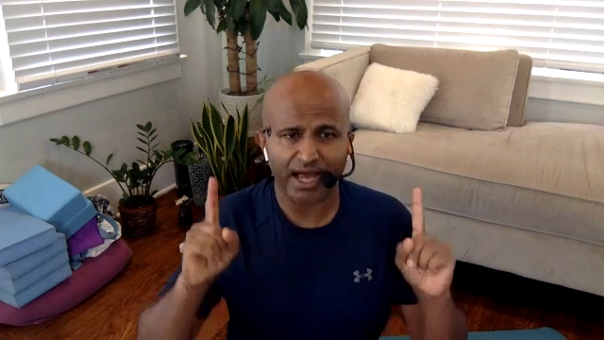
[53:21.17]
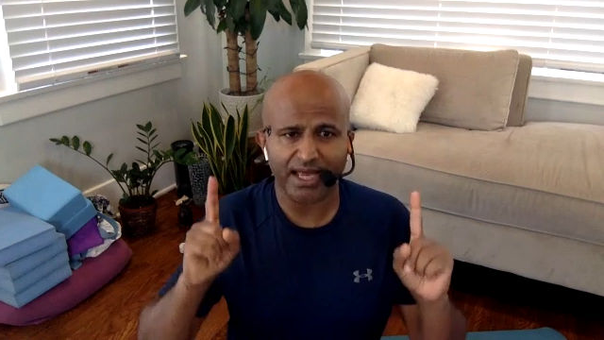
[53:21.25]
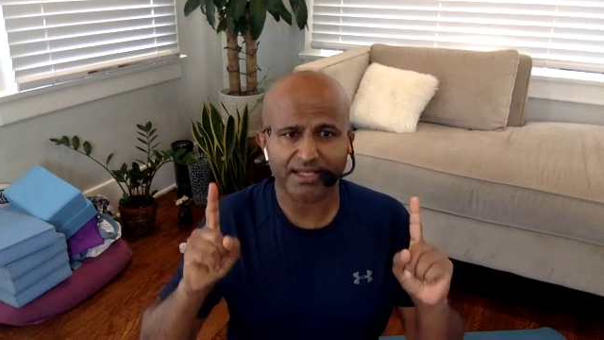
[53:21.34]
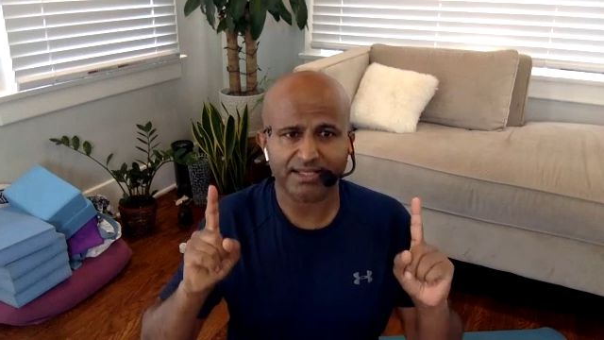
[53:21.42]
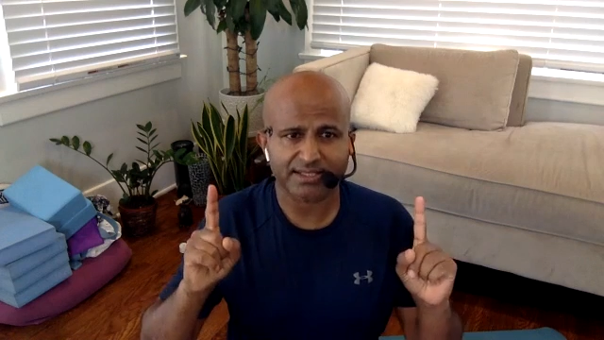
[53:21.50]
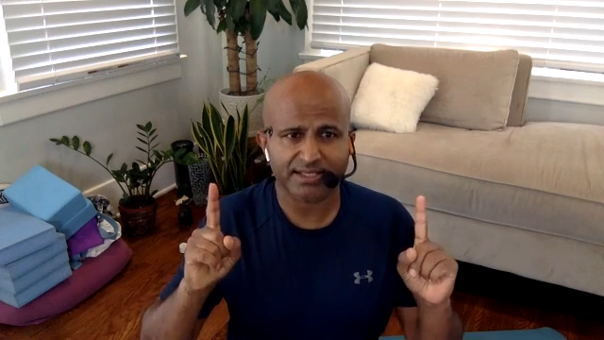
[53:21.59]

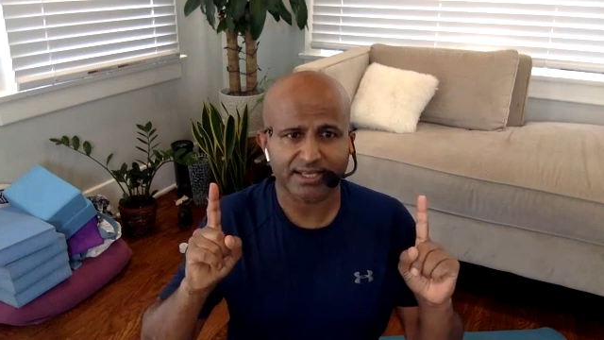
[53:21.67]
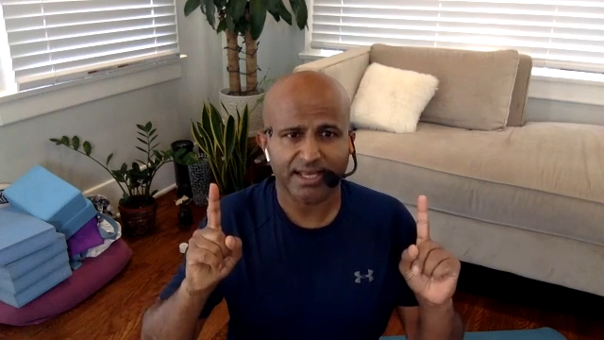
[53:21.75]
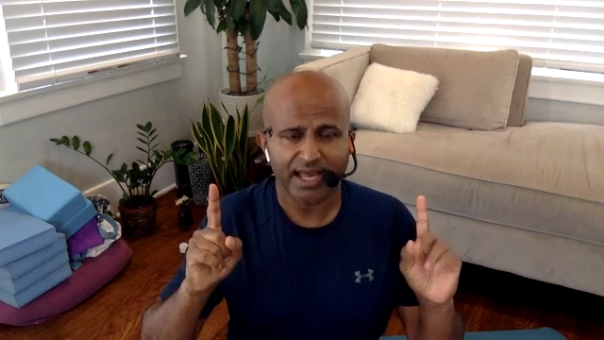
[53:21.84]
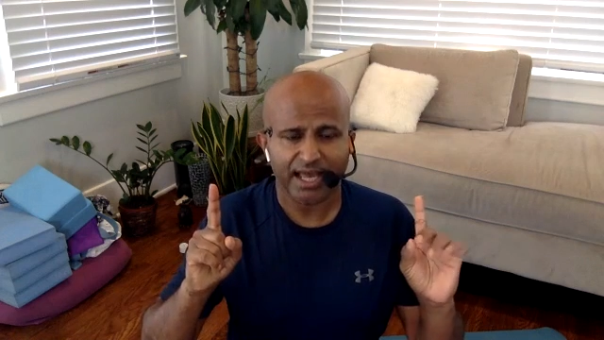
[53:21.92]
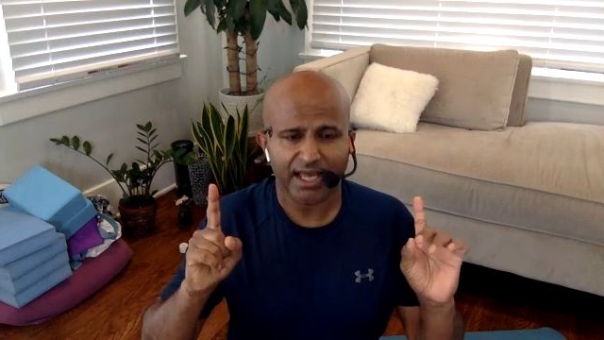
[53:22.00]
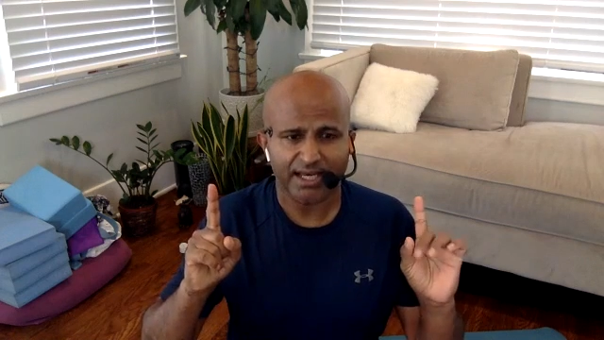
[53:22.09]
hands,
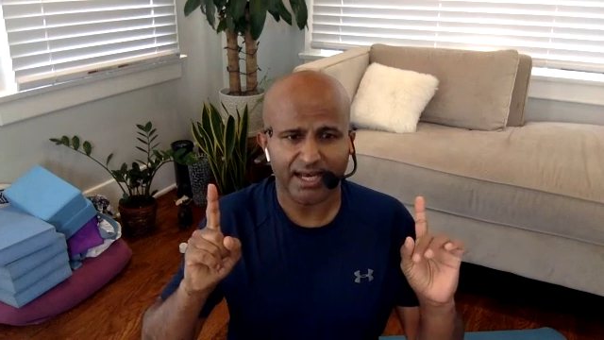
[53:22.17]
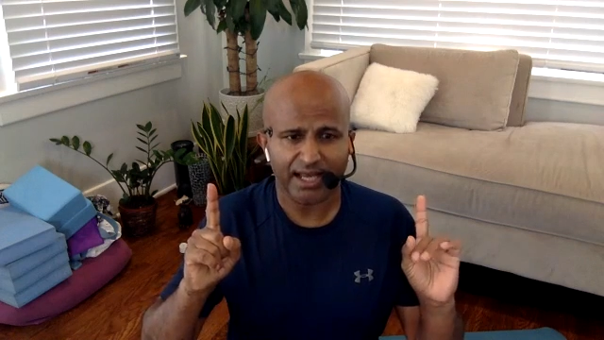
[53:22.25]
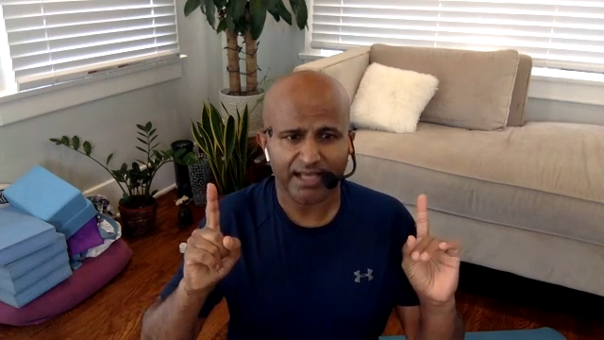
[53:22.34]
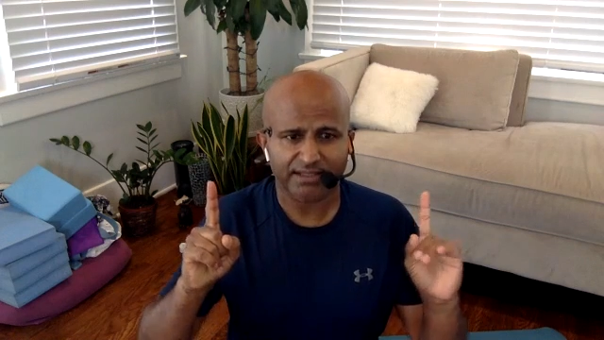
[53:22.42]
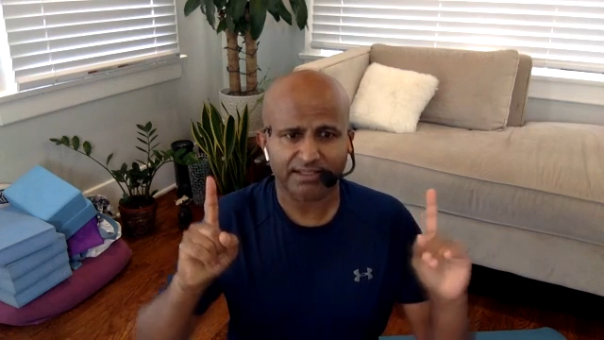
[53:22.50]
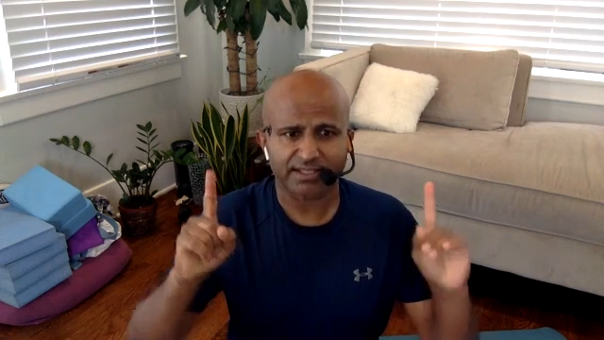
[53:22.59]
and
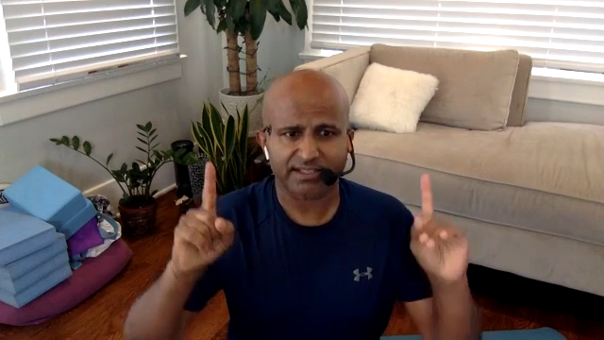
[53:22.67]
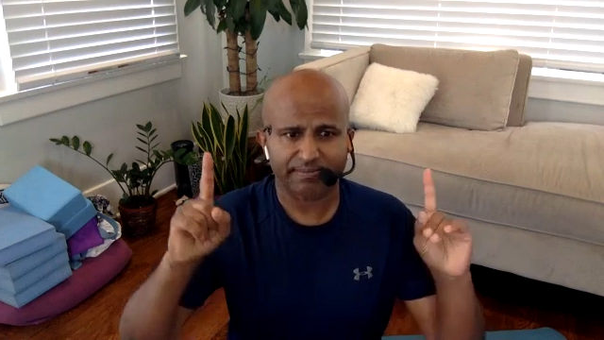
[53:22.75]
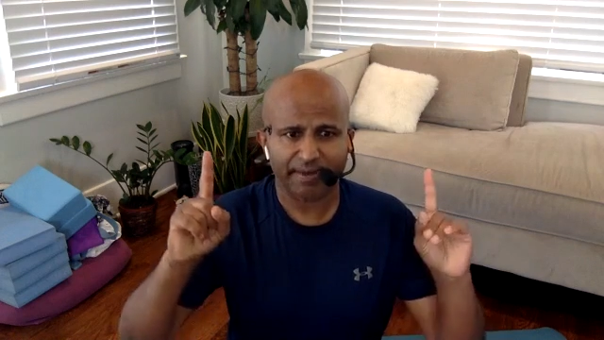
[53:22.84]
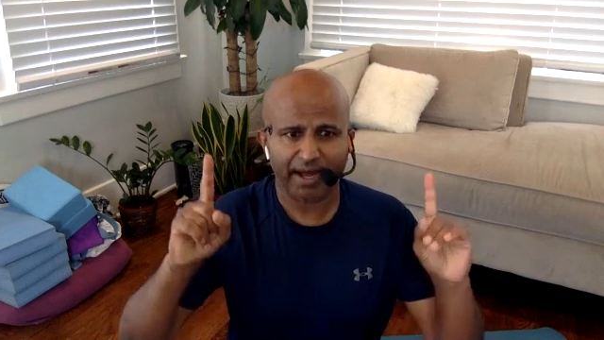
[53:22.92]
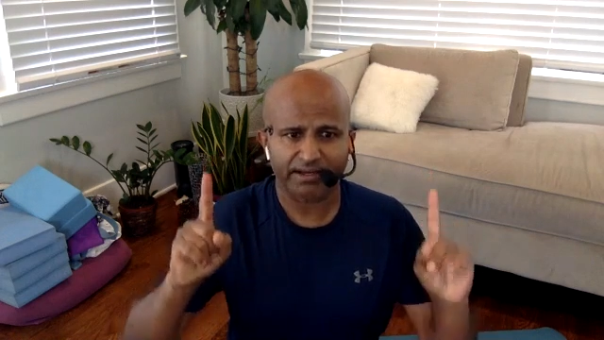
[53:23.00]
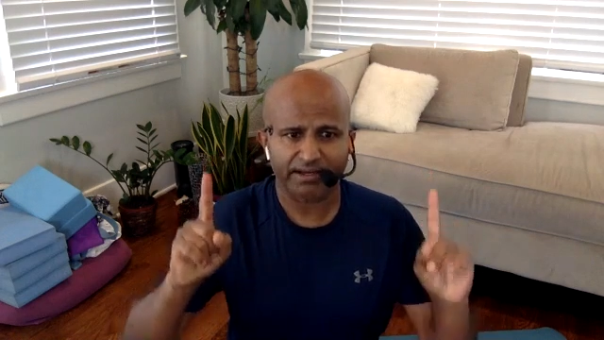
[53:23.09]
lengthen the
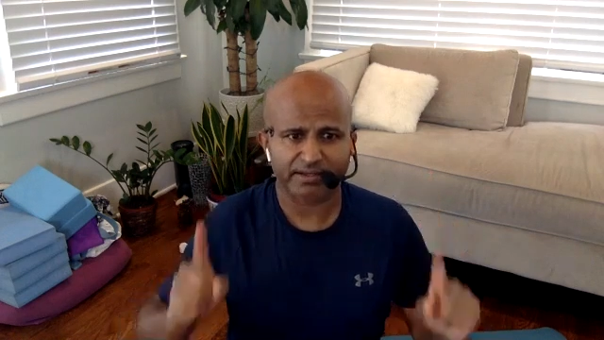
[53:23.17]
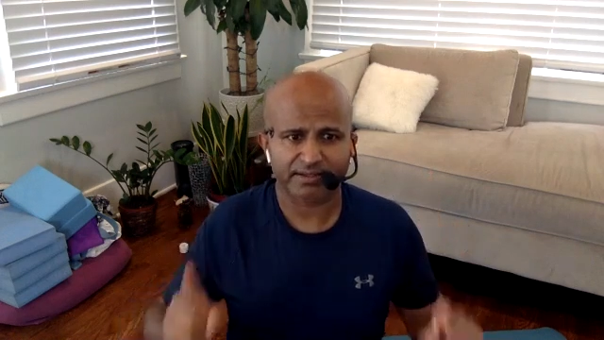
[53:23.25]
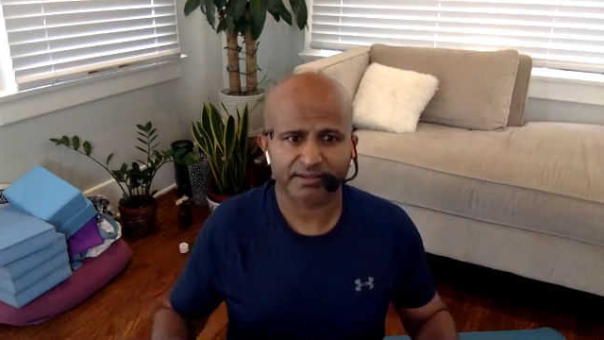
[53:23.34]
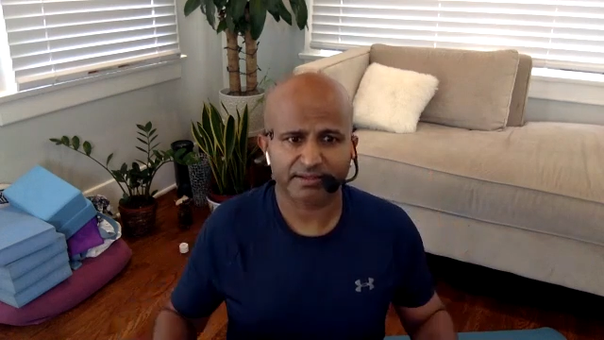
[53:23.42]
spine.